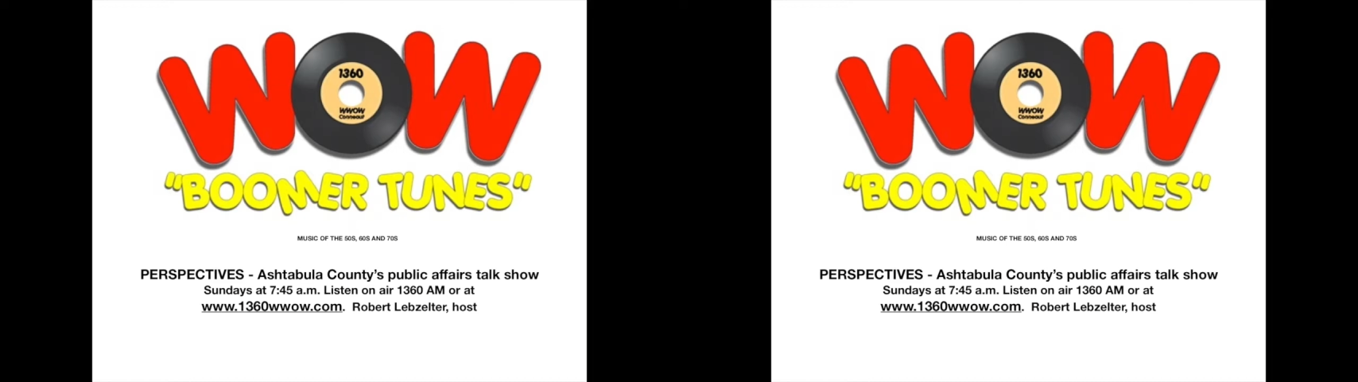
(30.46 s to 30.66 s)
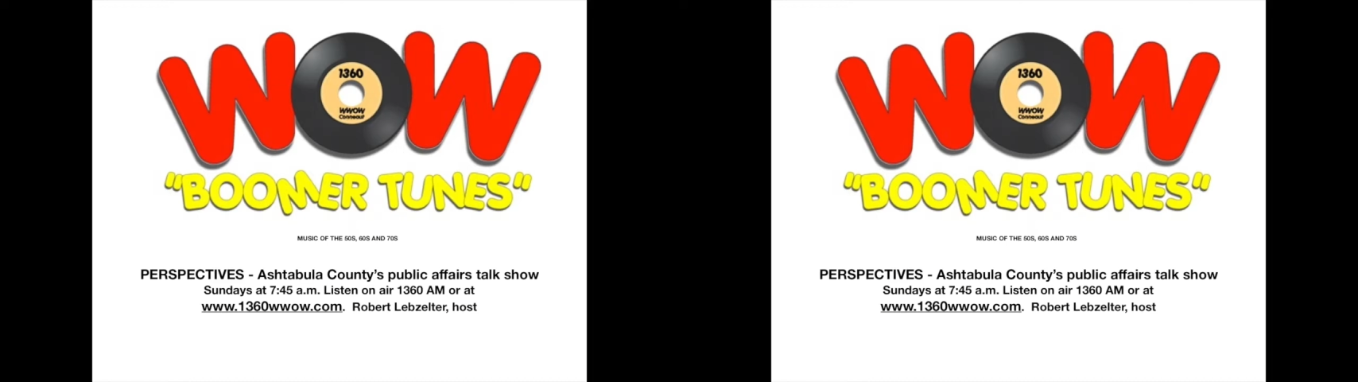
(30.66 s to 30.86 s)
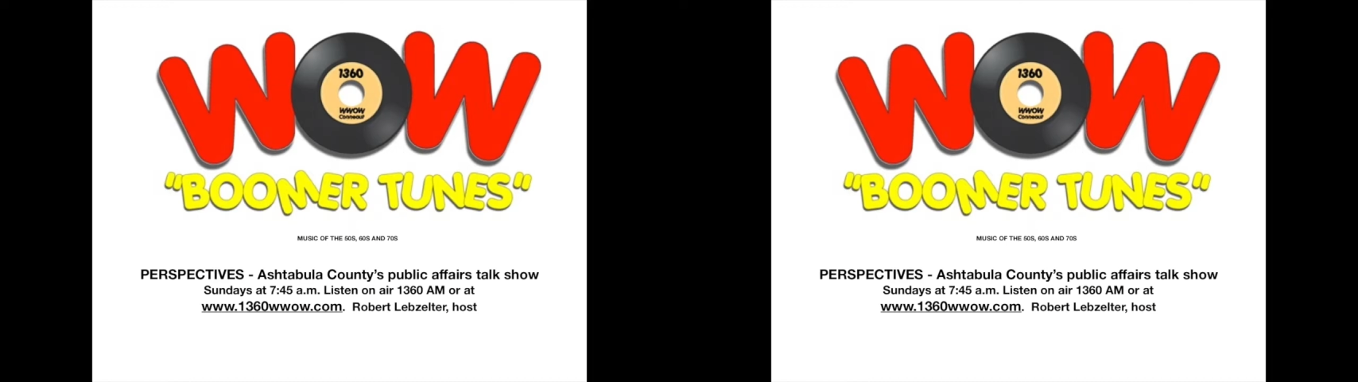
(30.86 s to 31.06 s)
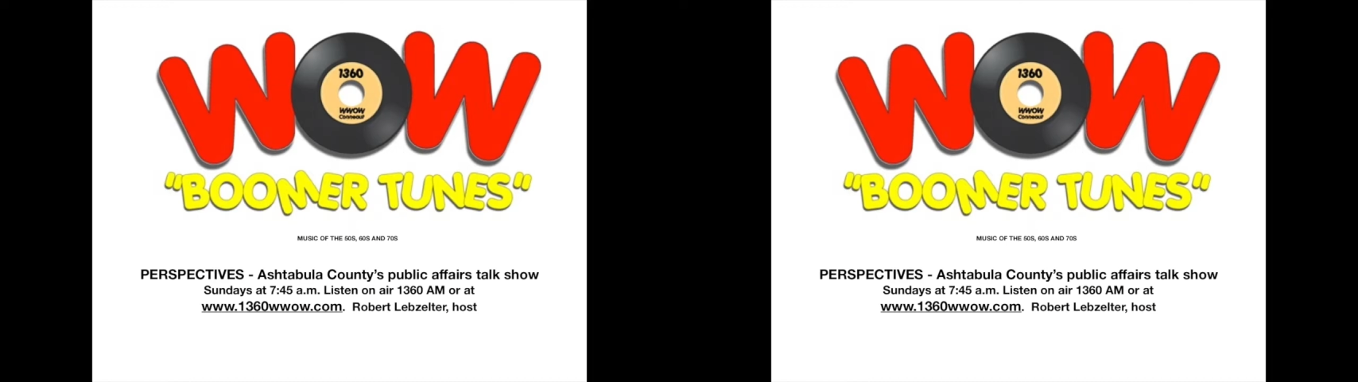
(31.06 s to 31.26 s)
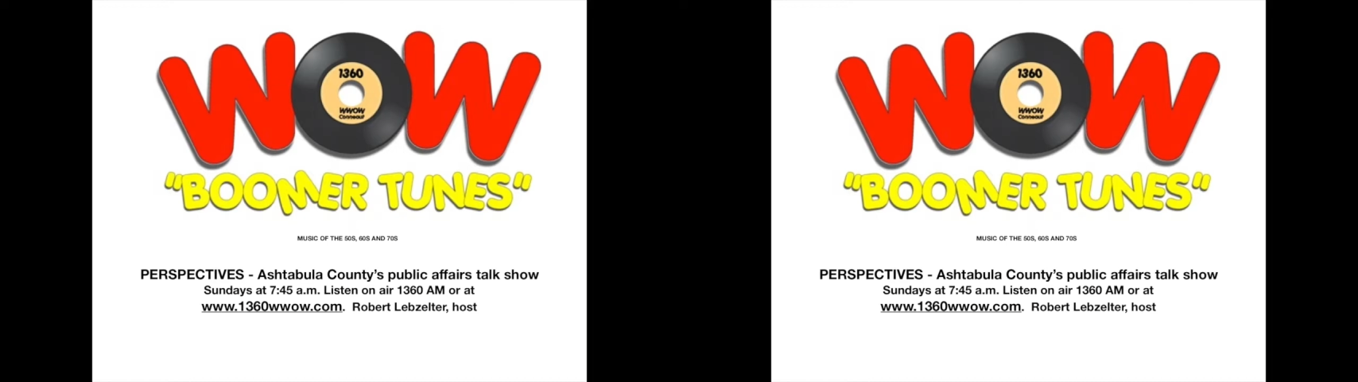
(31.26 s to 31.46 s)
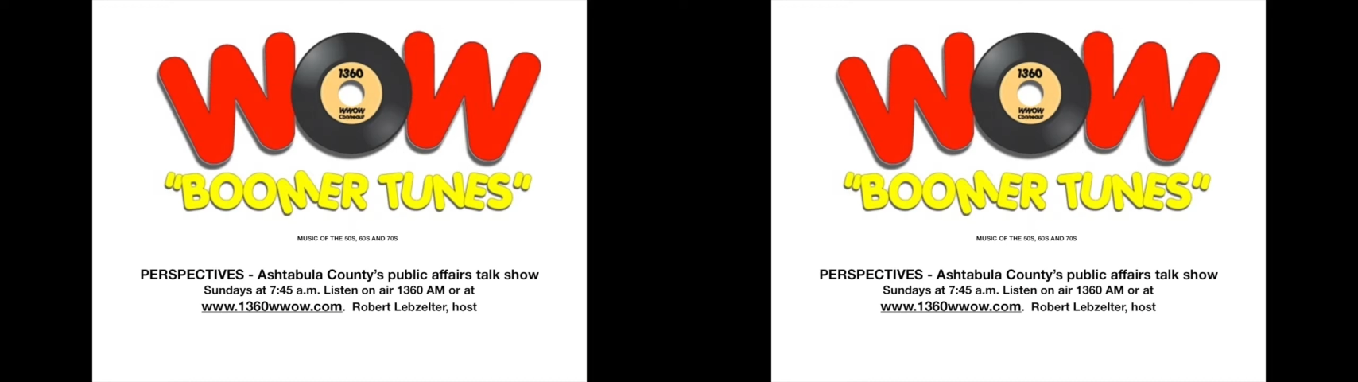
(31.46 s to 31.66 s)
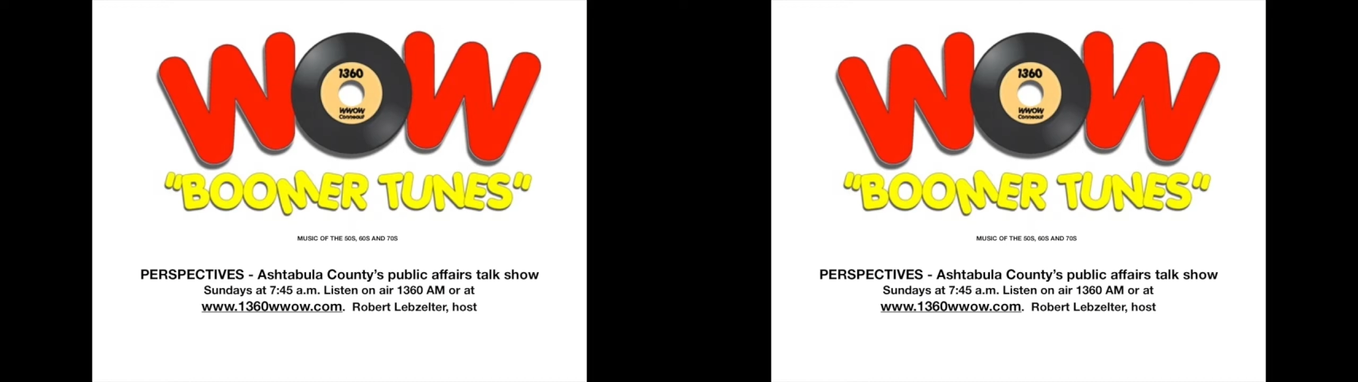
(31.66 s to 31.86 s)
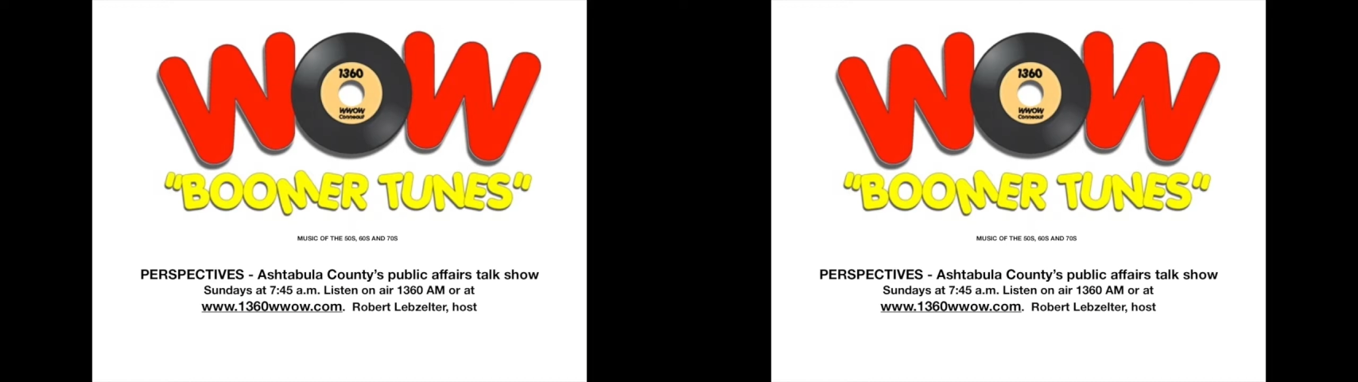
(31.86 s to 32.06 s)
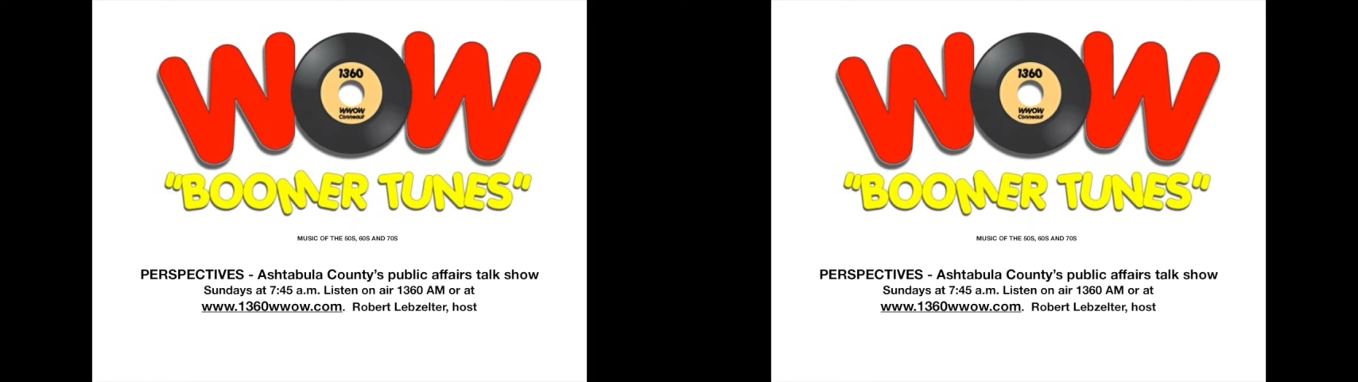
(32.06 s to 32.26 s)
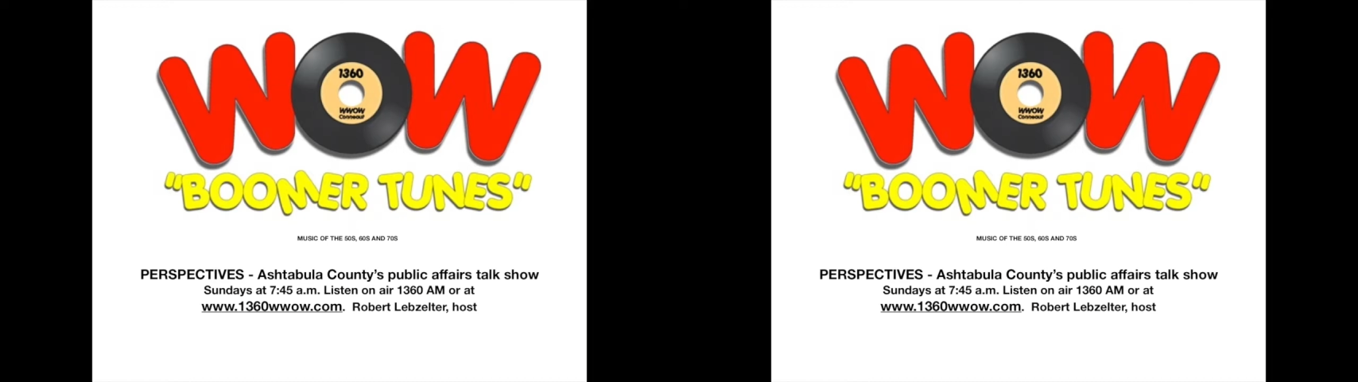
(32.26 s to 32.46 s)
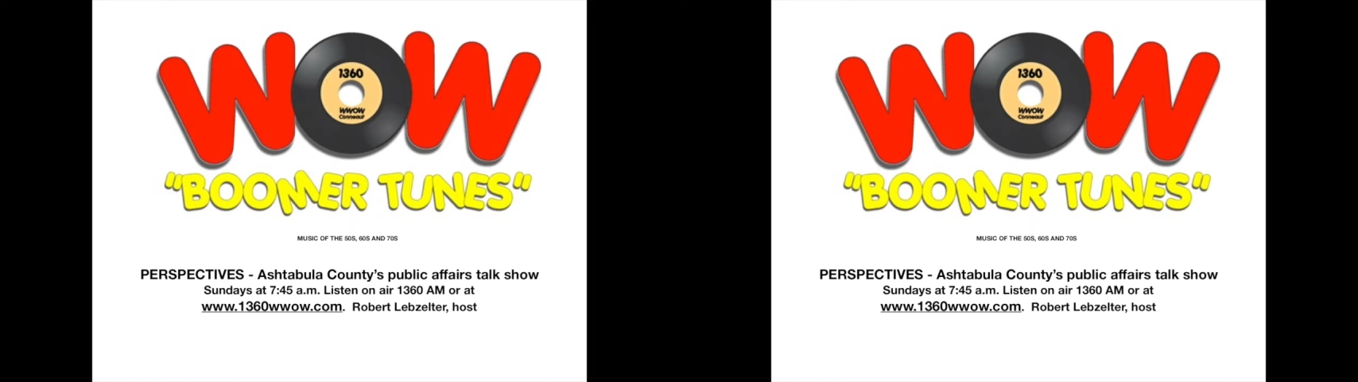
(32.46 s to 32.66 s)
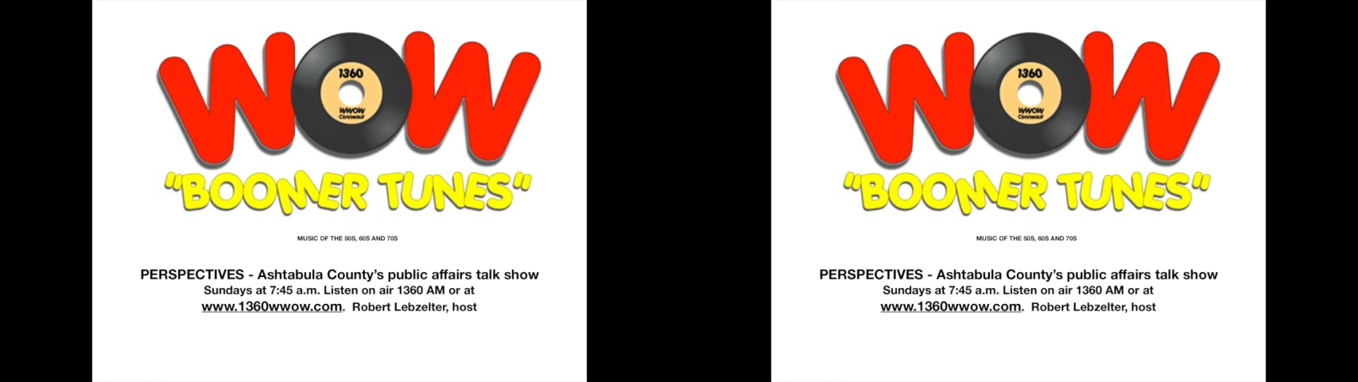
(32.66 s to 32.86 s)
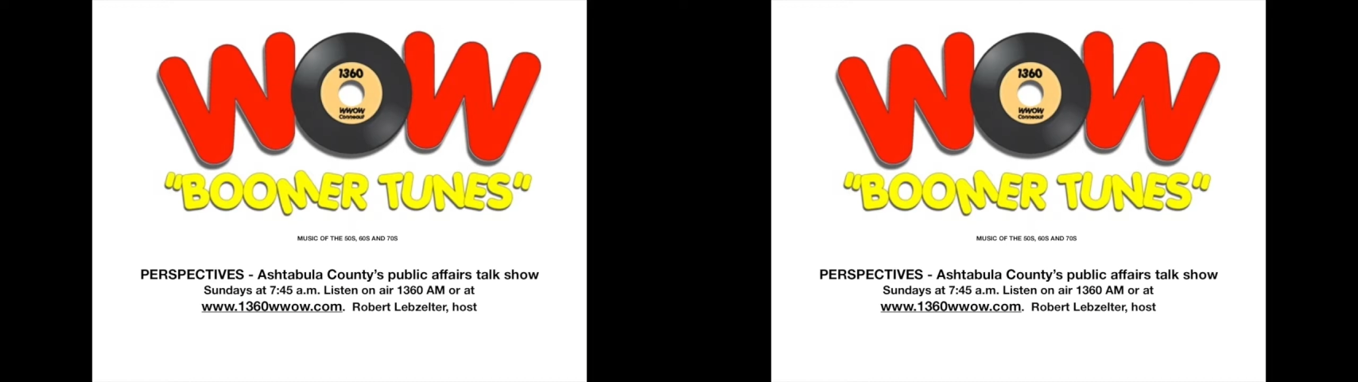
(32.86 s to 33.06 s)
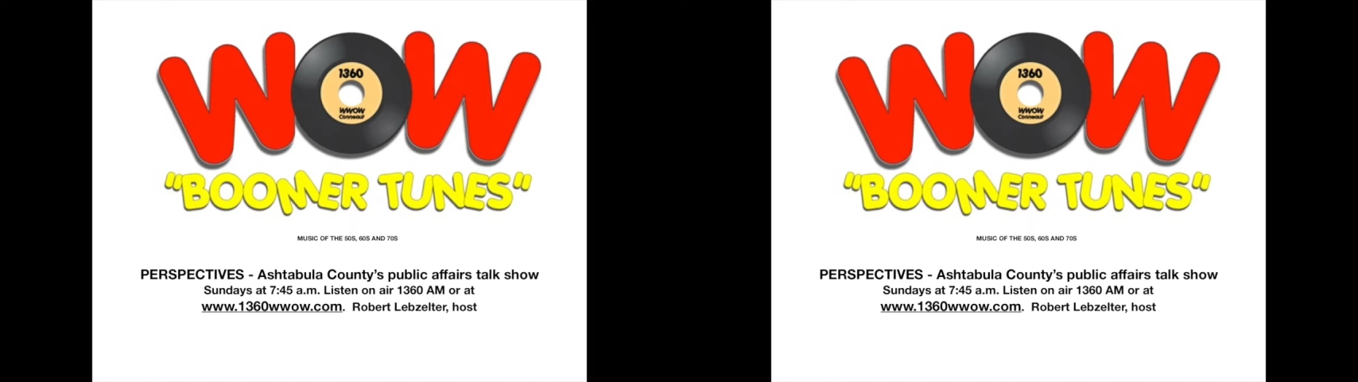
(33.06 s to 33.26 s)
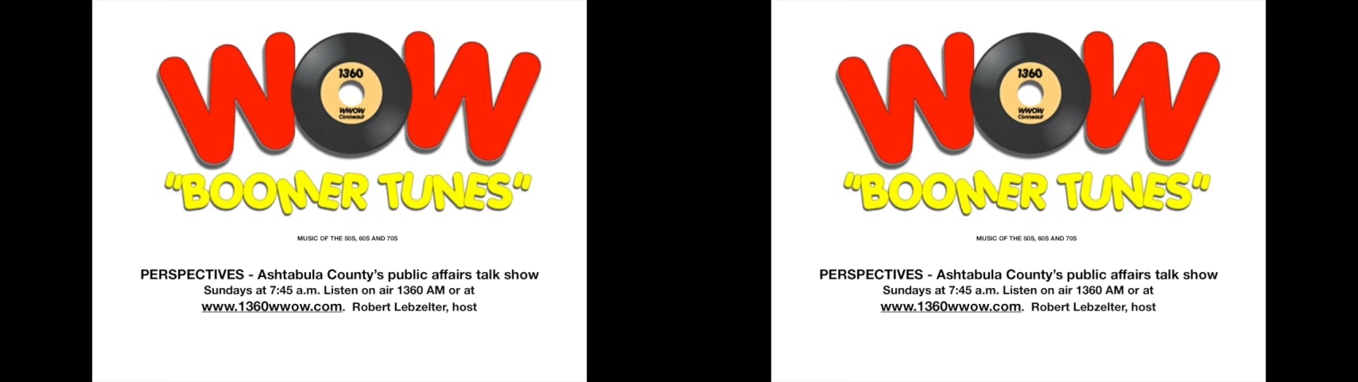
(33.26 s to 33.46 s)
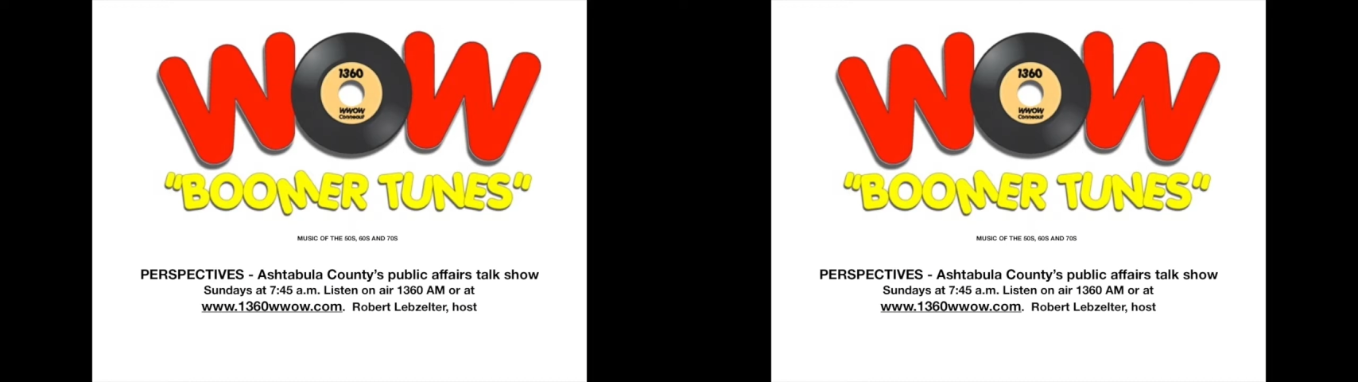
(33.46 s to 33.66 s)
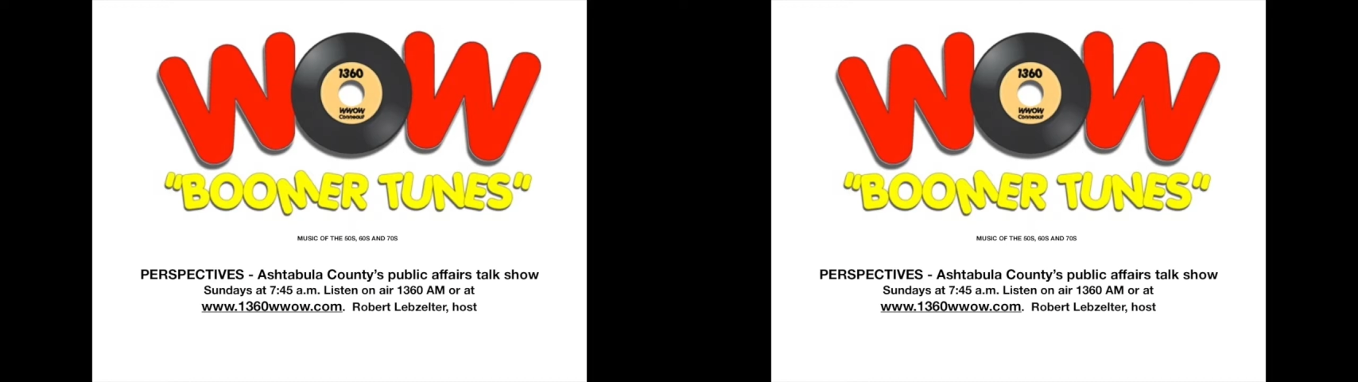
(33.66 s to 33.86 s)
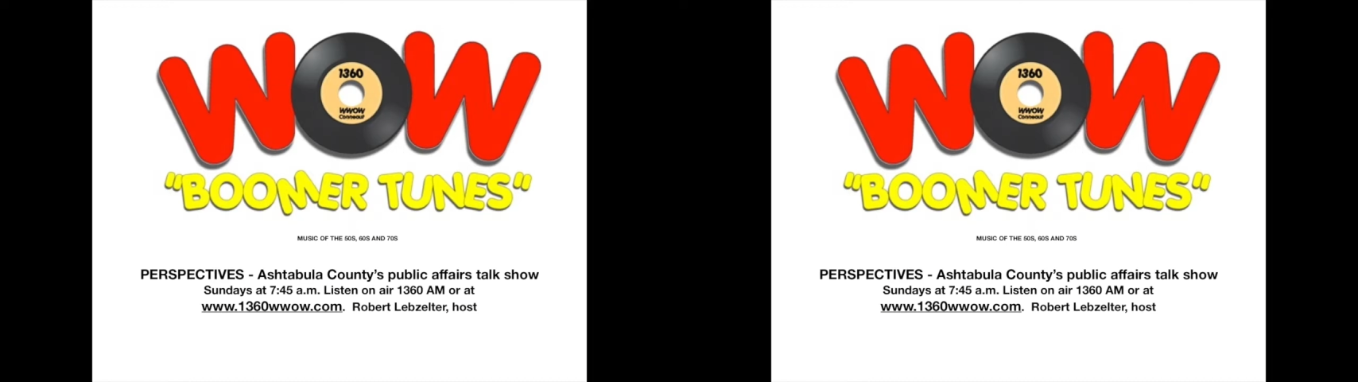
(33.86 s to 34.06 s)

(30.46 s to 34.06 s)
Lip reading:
(no speaker visible)